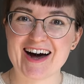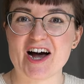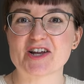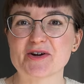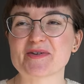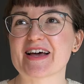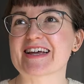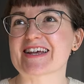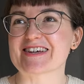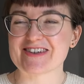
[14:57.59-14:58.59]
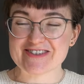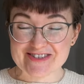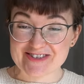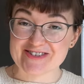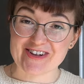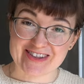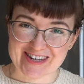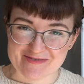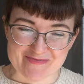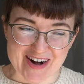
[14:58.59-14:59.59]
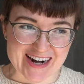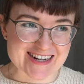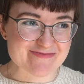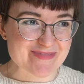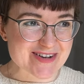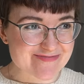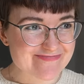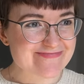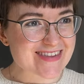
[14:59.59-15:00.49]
I don't like solid bread, but